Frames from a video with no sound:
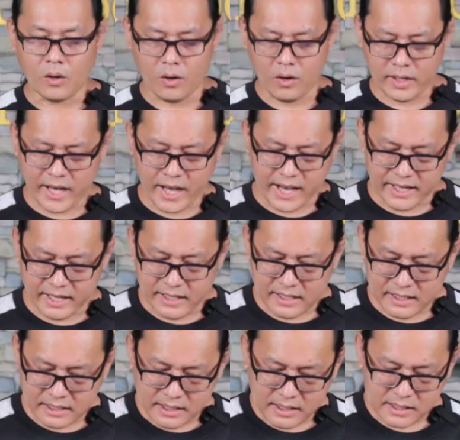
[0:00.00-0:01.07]
Okay,
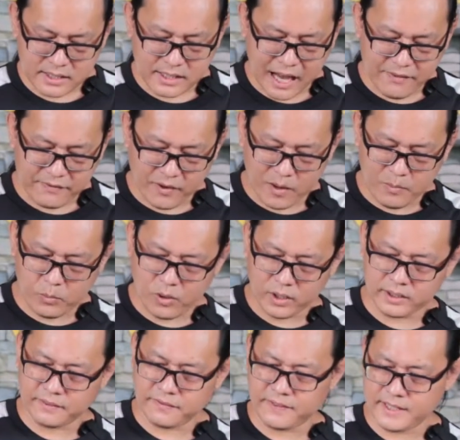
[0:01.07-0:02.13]
start from
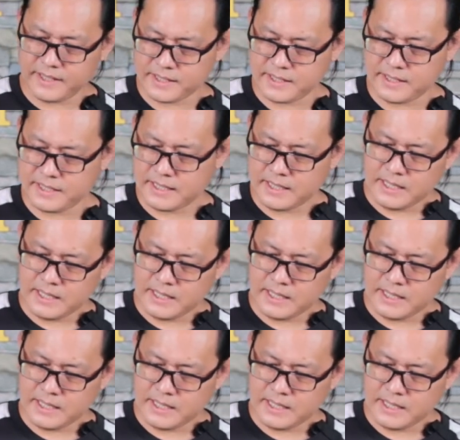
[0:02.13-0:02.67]
water first.